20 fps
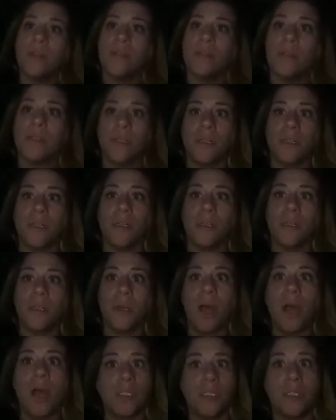to
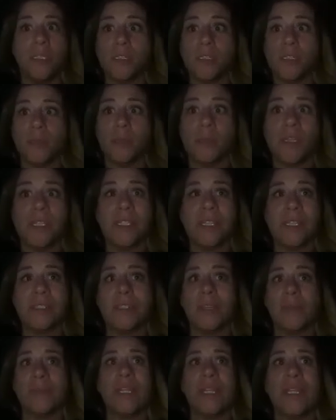autism, because it's
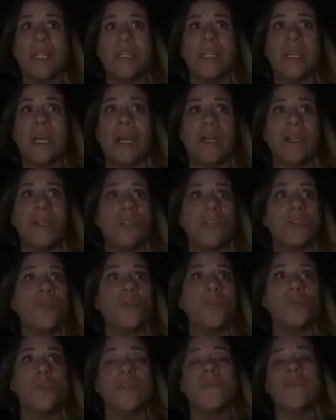something that you
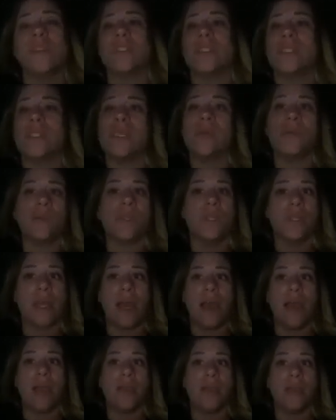don't even see with the
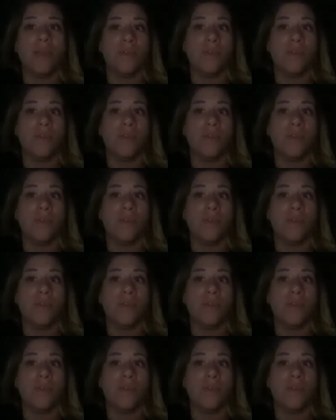eye.